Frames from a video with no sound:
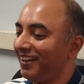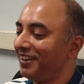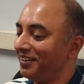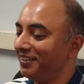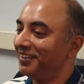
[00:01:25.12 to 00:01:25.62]

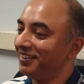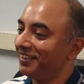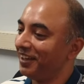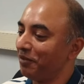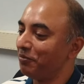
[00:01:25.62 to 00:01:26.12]
Hi, good.
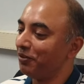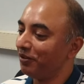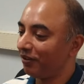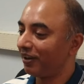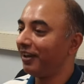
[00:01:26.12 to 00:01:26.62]
I'm
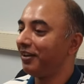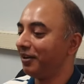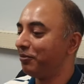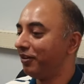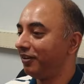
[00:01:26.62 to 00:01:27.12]
doing okay.
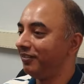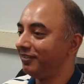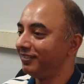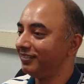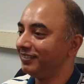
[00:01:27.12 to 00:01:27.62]
How about you?